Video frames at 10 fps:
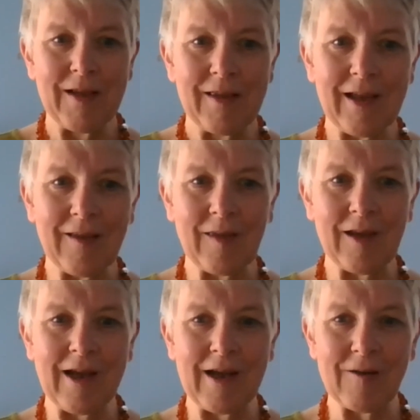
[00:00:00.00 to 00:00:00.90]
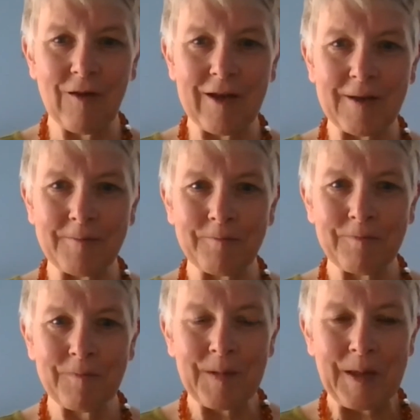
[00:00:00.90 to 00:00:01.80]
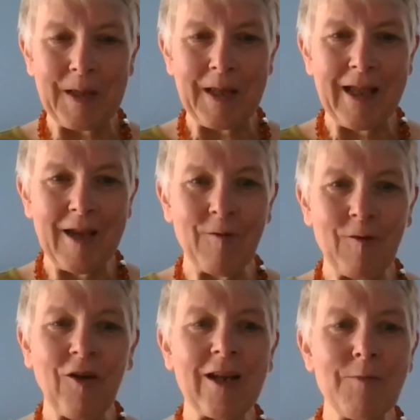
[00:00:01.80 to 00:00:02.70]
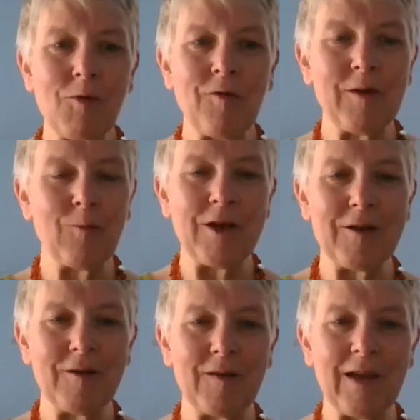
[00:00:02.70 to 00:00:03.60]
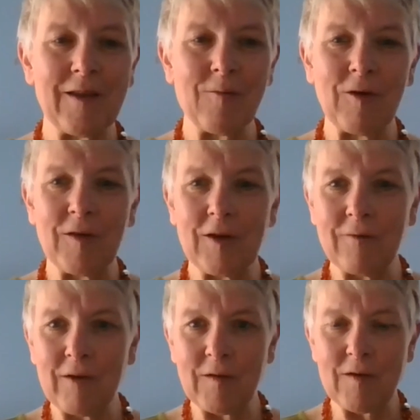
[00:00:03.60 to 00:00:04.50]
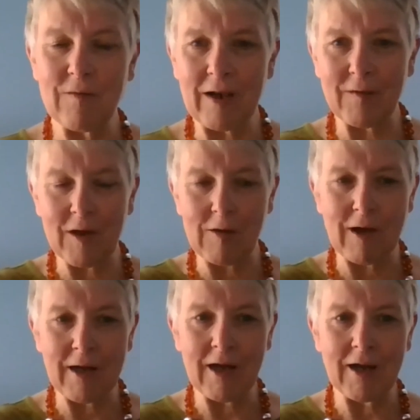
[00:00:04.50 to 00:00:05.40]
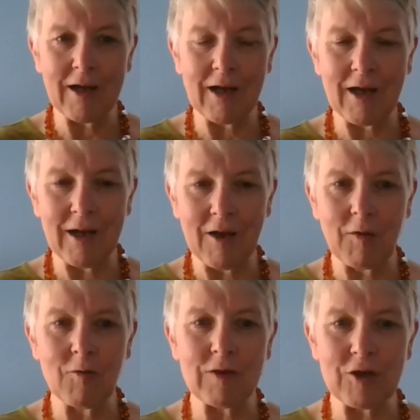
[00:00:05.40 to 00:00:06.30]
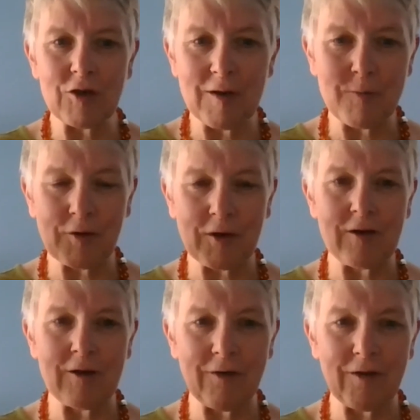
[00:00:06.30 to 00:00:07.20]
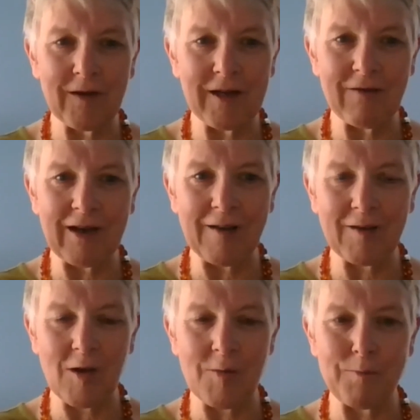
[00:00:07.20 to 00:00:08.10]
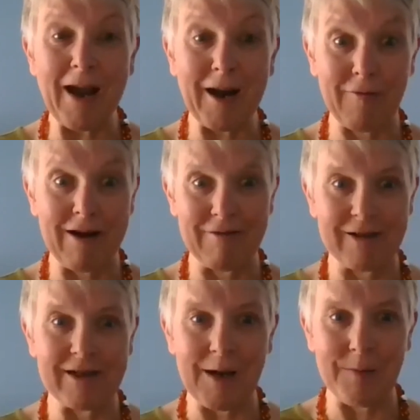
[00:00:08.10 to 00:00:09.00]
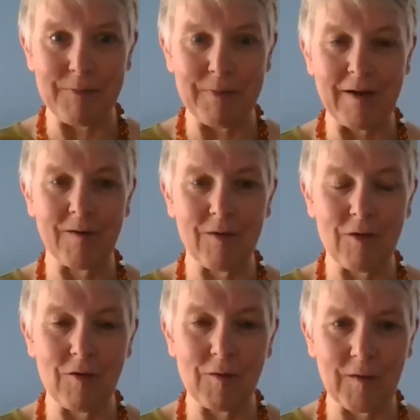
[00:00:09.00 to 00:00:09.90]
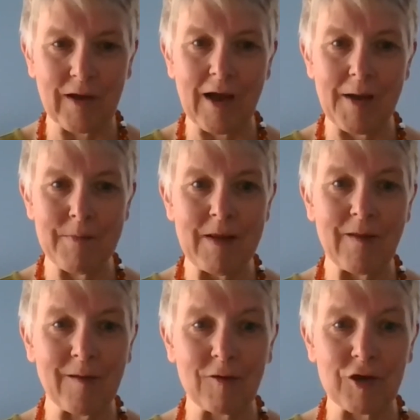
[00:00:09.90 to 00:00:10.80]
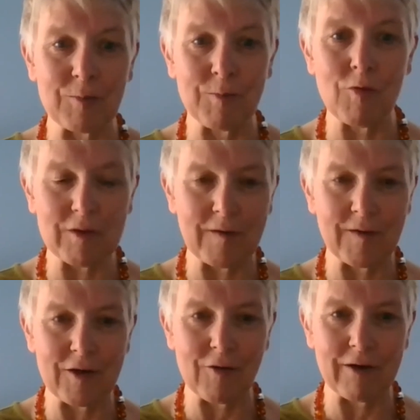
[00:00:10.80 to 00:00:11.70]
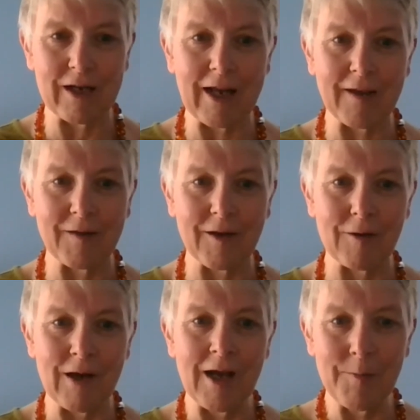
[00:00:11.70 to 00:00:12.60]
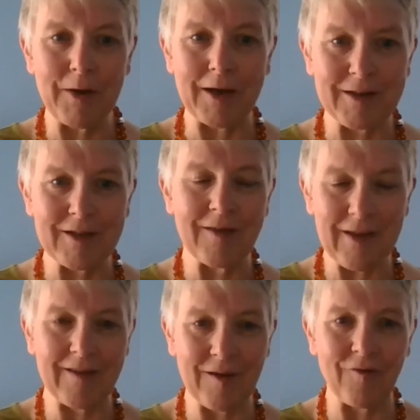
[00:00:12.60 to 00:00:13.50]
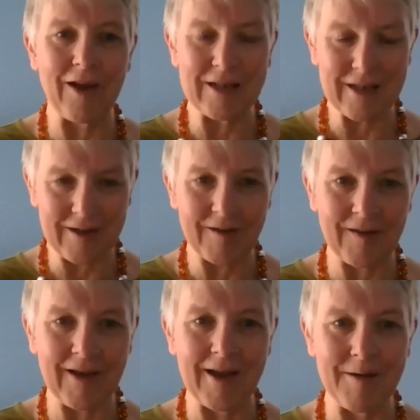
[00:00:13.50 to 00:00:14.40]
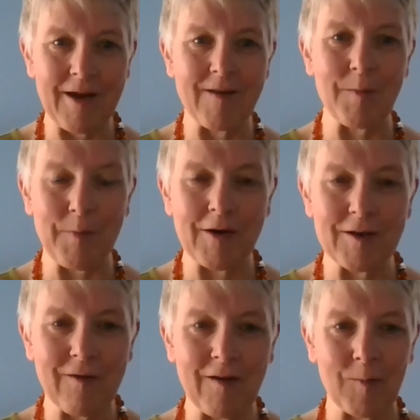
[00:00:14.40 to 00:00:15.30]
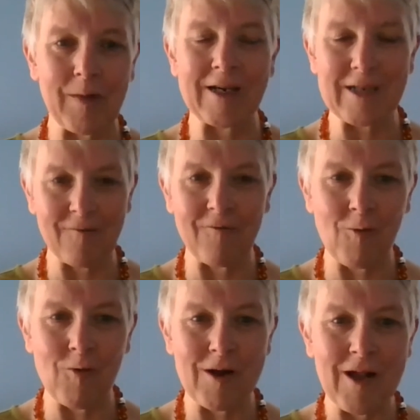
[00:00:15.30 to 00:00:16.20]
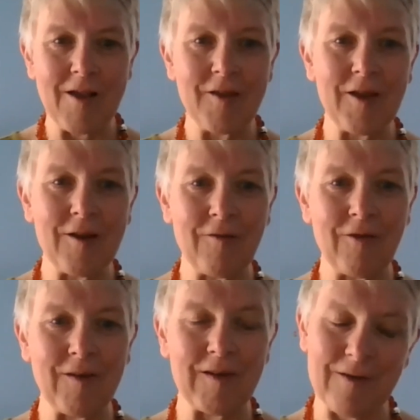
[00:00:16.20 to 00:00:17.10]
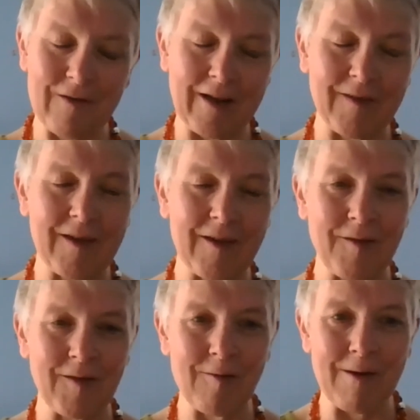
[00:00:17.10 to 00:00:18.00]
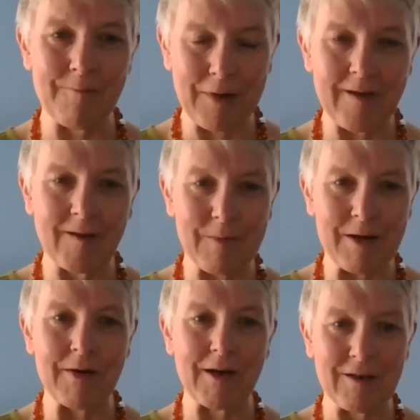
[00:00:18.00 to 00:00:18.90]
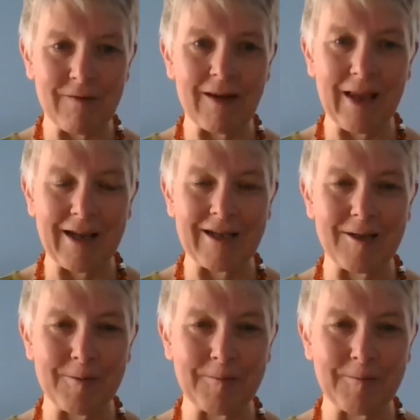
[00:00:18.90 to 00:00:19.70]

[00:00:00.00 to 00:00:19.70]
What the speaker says: that's the kind of thing. It's funny, Morvin, when you say that we're at the University of Glasgow, I thought I should have put the University of Glasgow background up because, of course, I'm in the Scottish borders and you're in Glasgow. But this event is as a part of our spectrum for the University of Glasgow. So I'm pleased to be a part of it. Thank you.